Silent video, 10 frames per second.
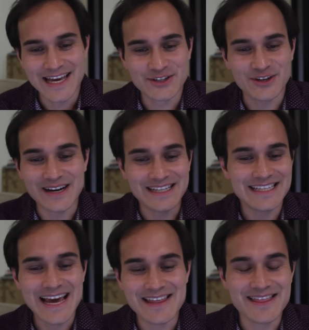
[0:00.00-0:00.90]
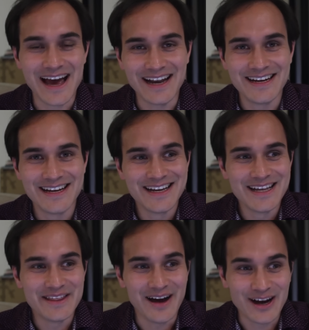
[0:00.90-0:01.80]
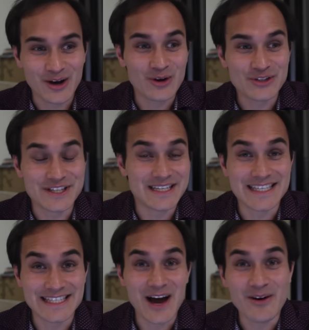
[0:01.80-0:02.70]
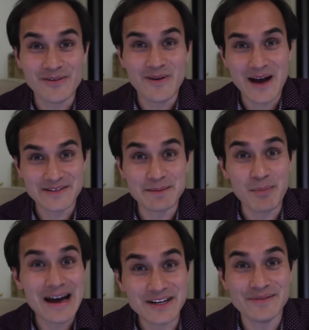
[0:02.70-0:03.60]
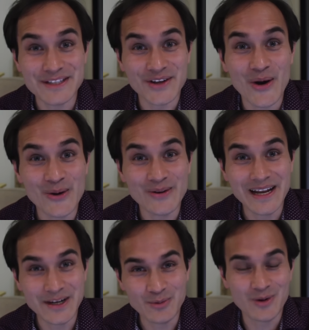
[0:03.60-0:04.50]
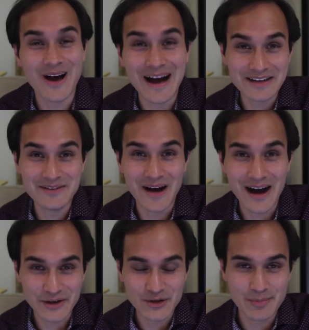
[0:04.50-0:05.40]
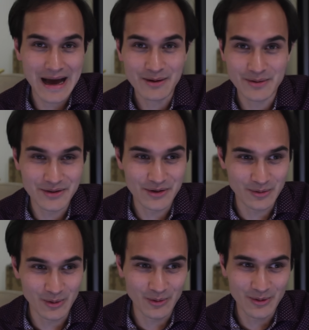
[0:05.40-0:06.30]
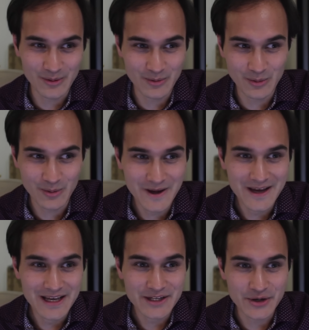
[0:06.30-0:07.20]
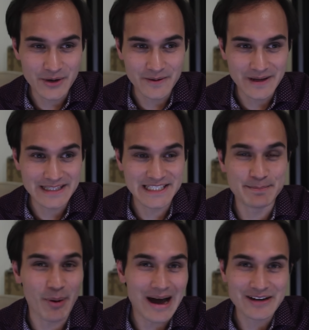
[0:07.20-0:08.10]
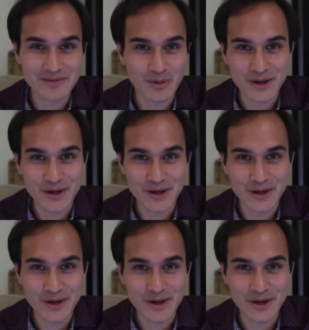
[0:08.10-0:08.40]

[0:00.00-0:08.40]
he's trying to say that the unconscious itself has a mind of its own, and it will kind of argue back with you, or it will, you know, in spite of